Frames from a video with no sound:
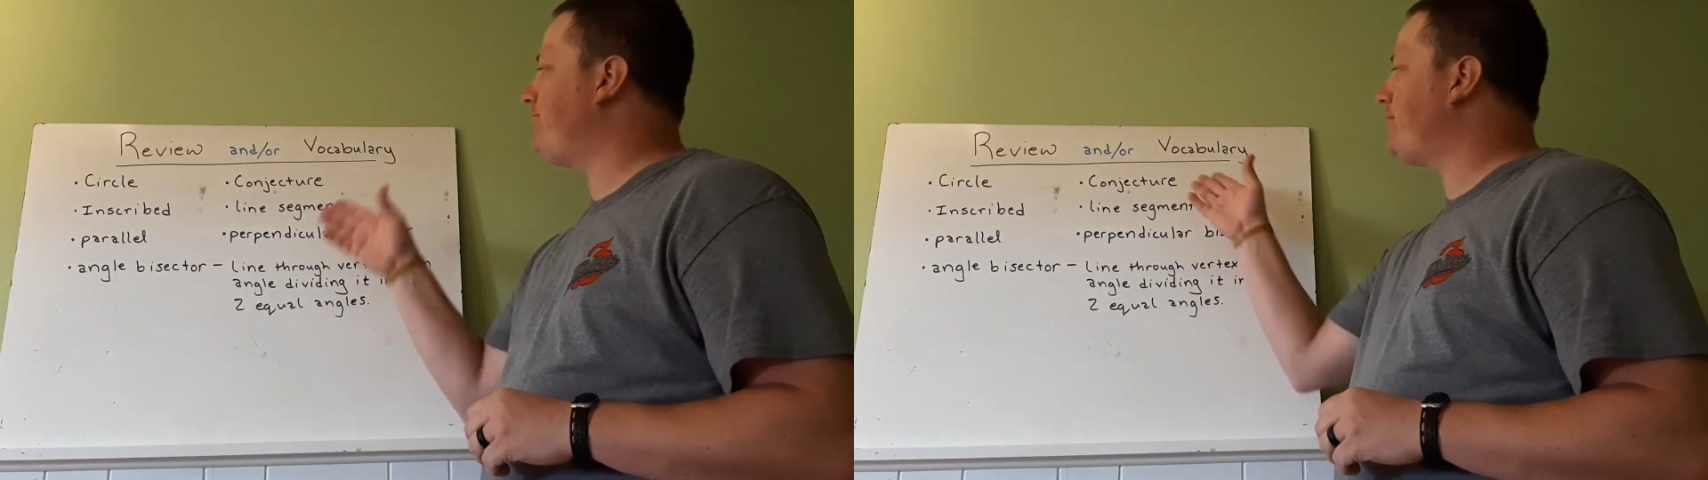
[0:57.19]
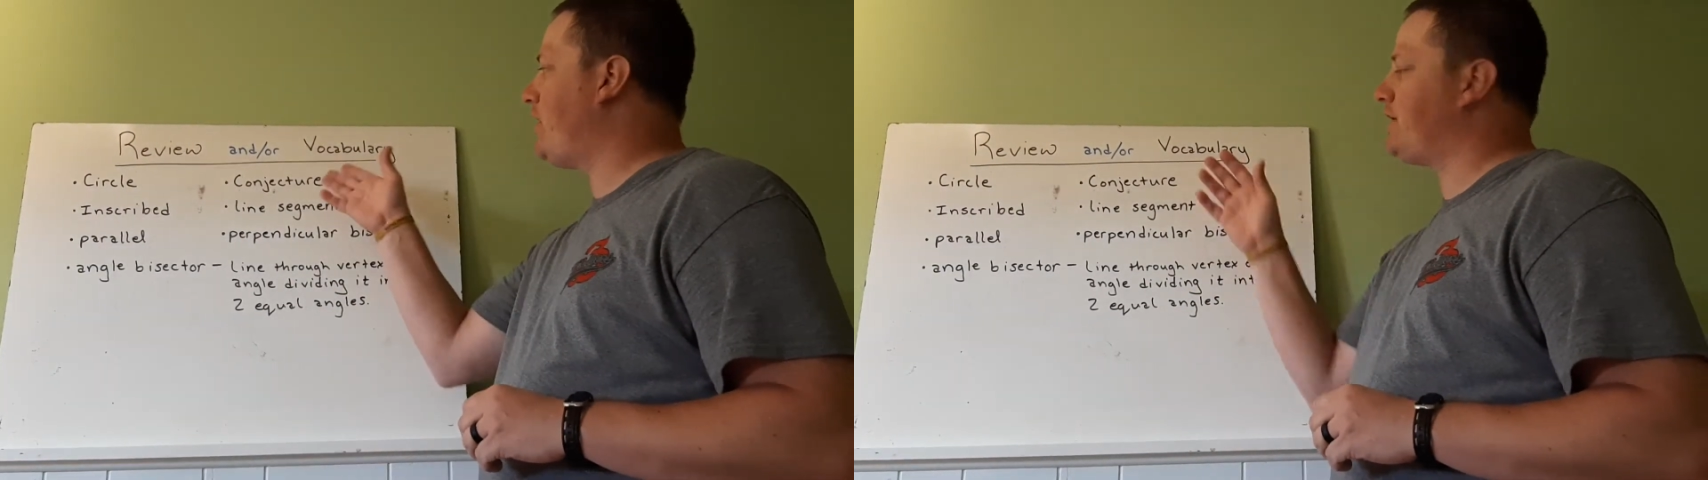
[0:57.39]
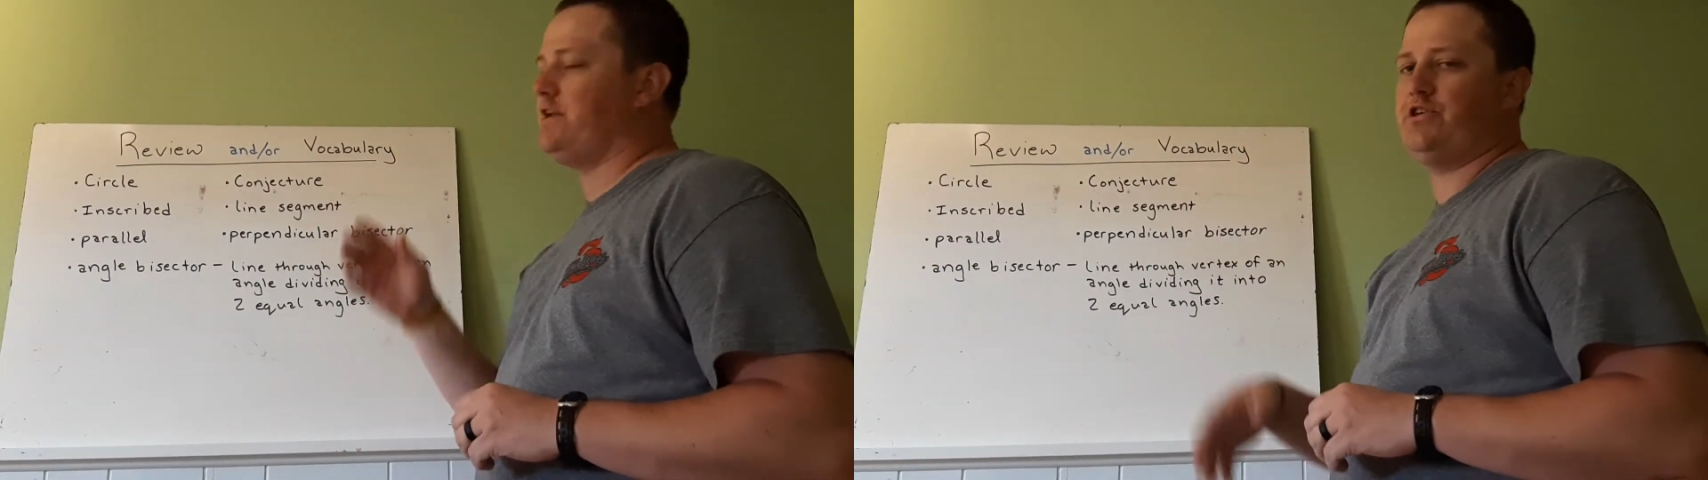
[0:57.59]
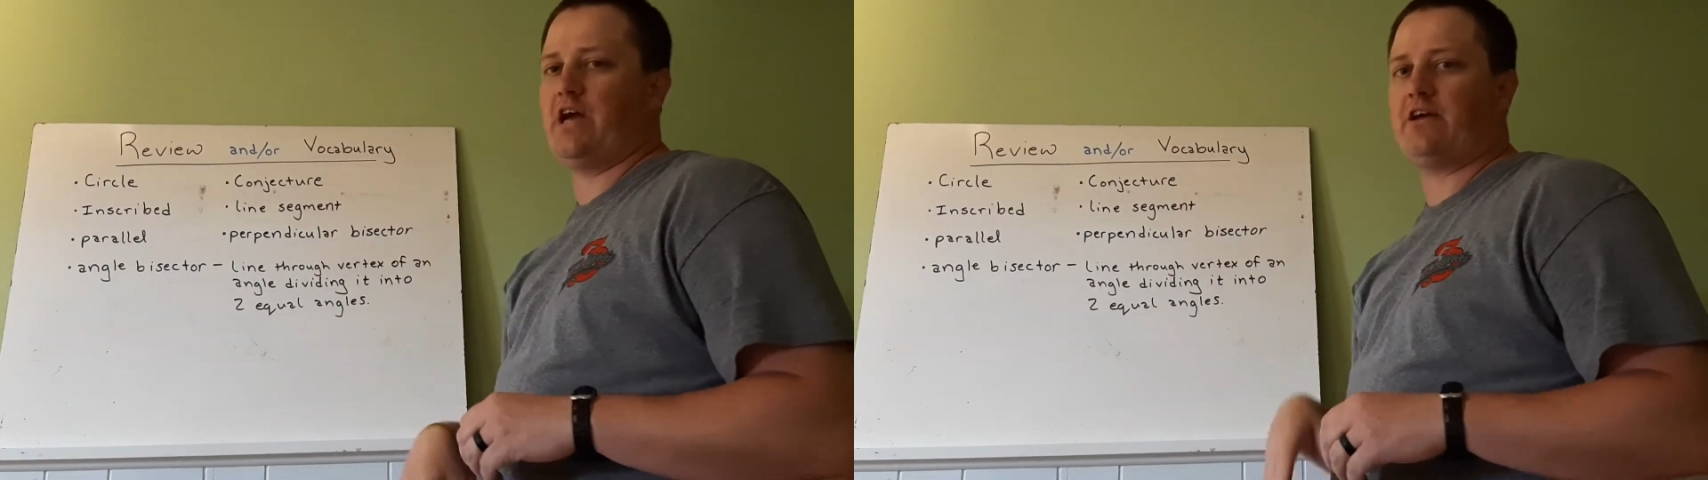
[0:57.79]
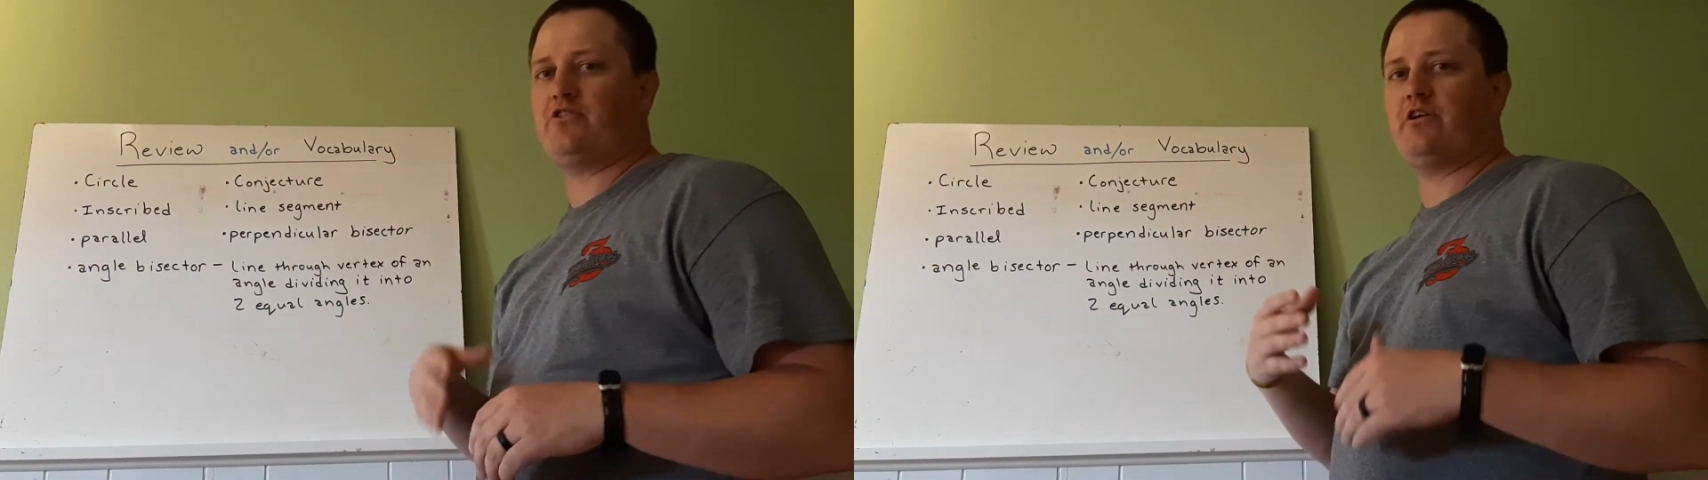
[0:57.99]
Our
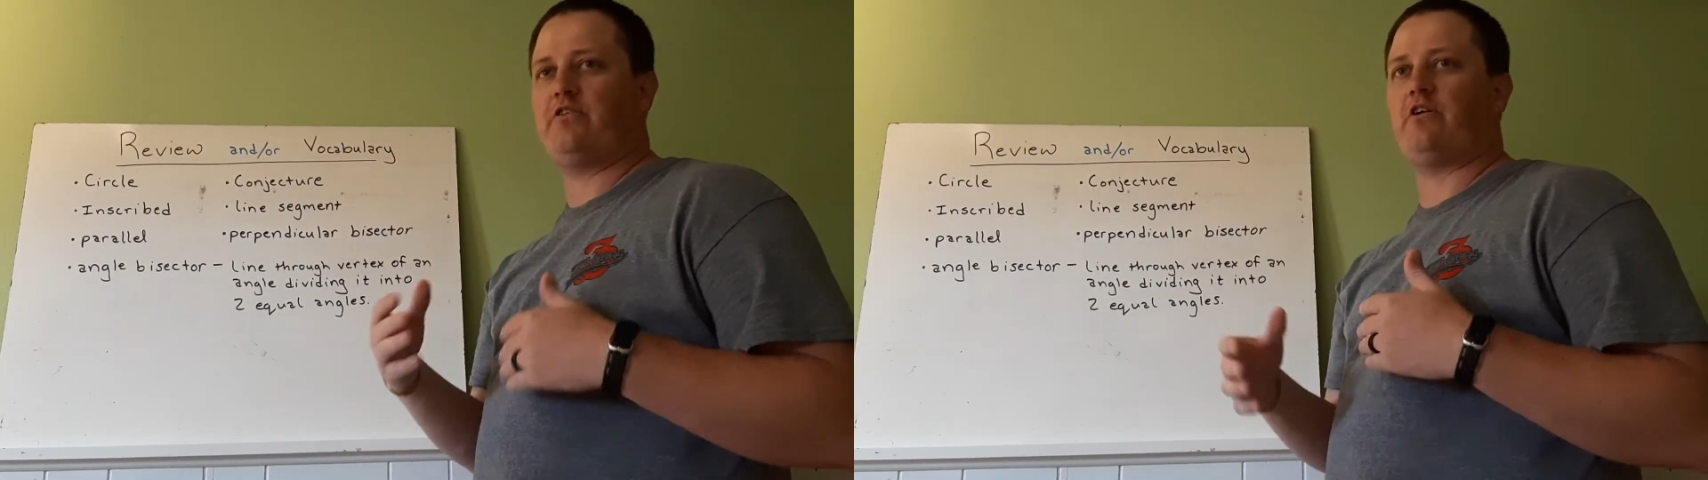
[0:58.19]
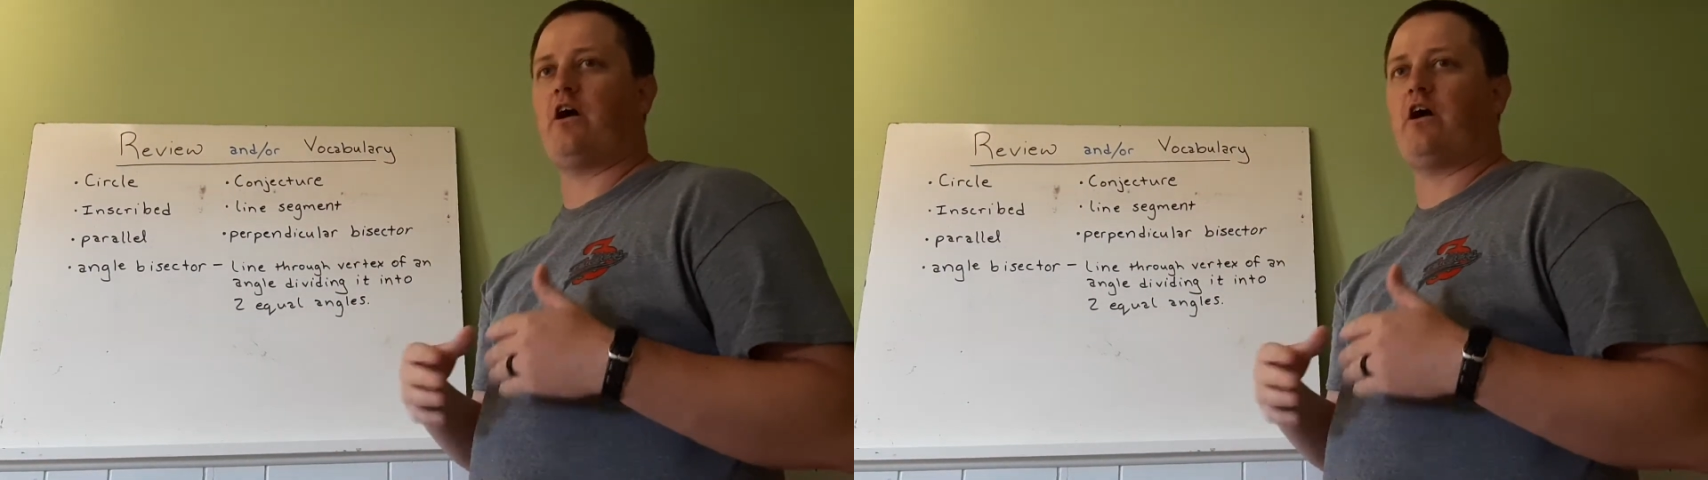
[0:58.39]
conjecture is our